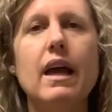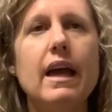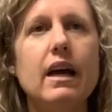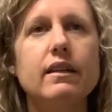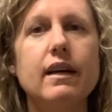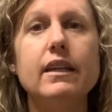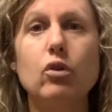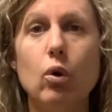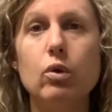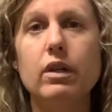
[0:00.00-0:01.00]
And I
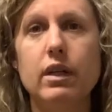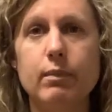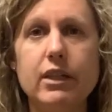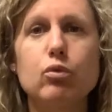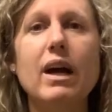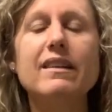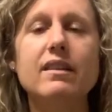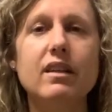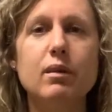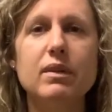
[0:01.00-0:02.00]
told him, I
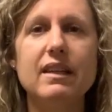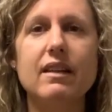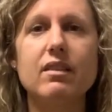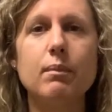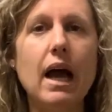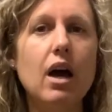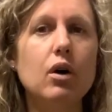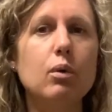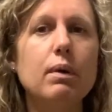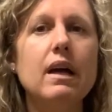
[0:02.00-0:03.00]
directed him to get some
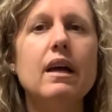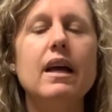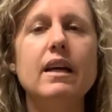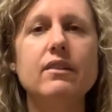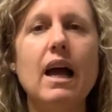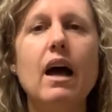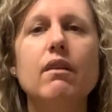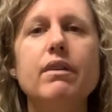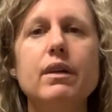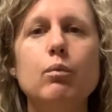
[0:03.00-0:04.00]
help and to
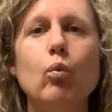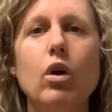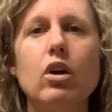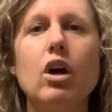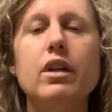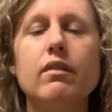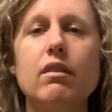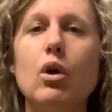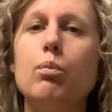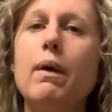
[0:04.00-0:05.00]
have him work on his
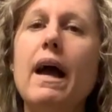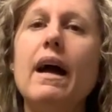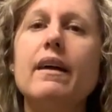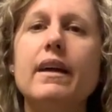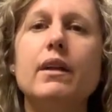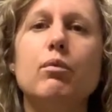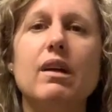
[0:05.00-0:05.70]
low back and